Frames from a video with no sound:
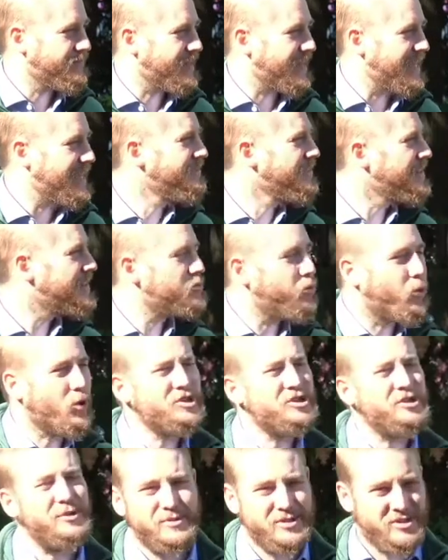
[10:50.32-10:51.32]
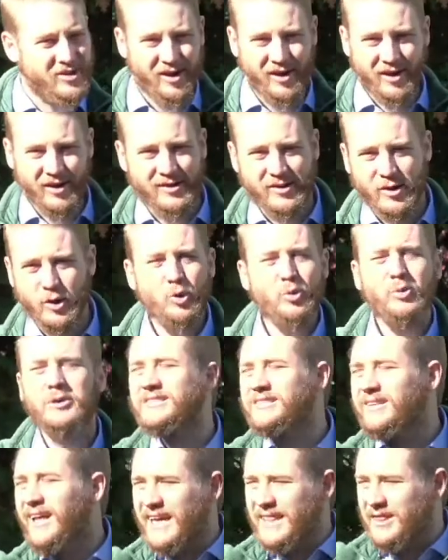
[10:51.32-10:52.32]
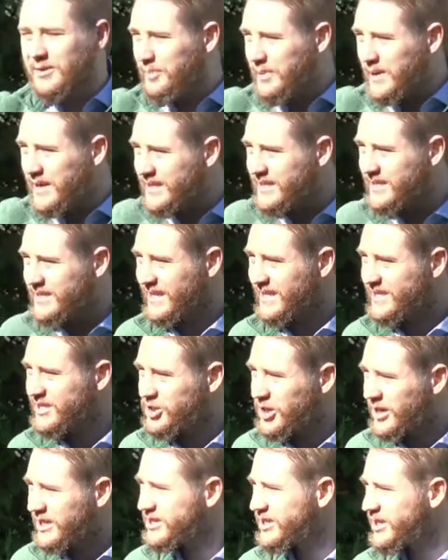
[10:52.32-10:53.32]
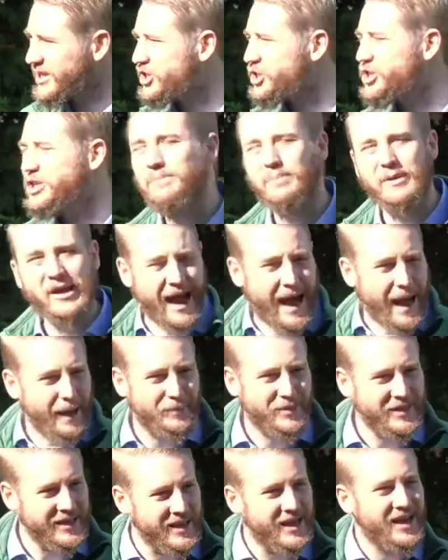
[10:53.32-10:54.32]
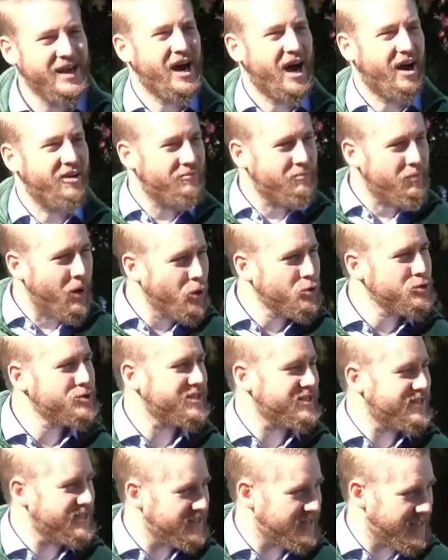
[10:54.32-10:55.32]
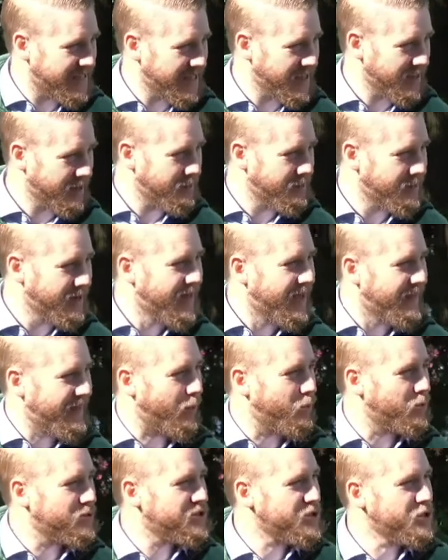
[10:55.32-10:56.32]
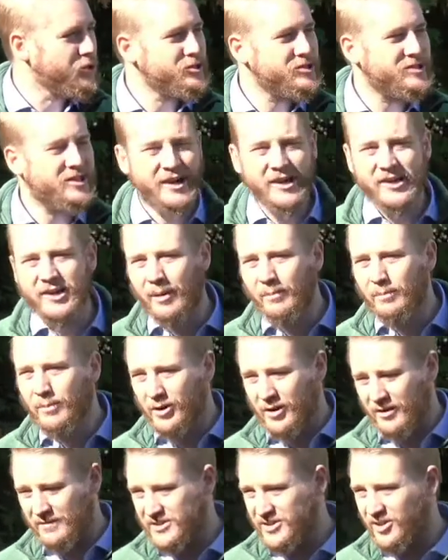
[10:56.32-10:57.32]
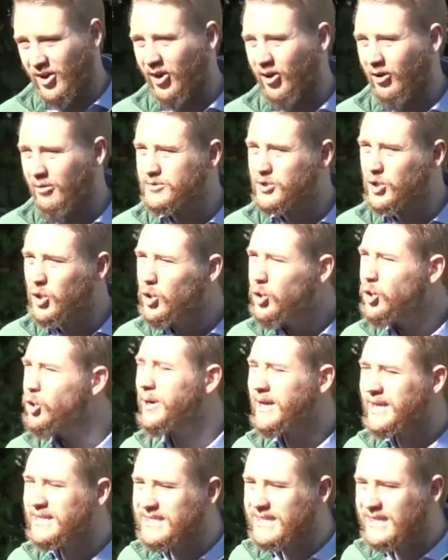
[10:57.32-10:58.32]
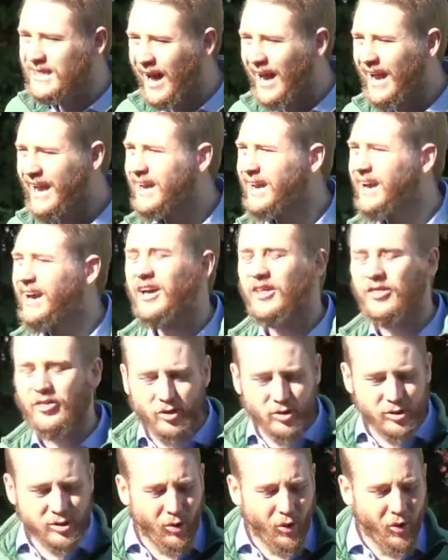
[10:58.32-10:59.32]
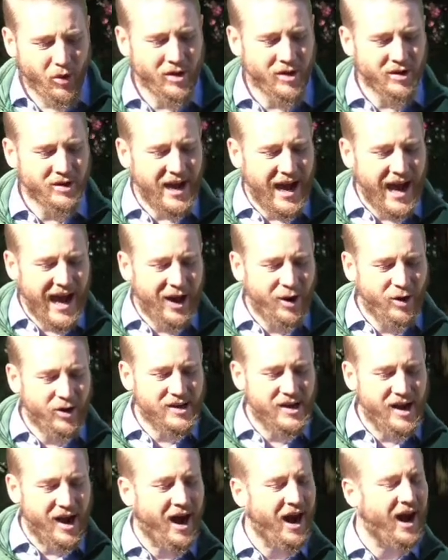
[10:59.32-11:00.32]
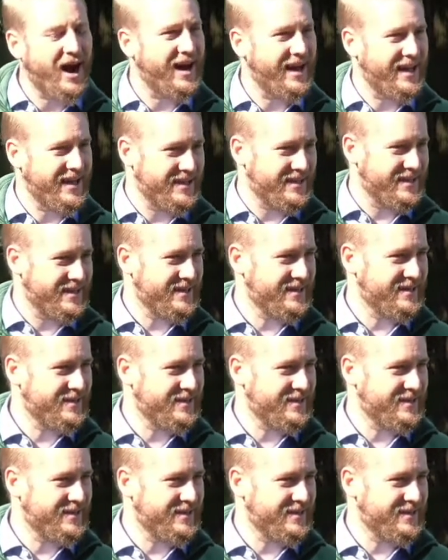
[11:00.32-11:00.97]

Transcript: Even its worship song, Who is Like the Beast, is just a cheap copy of Moses' hymn that was used in a number of Psalms Who is like the Lord our God?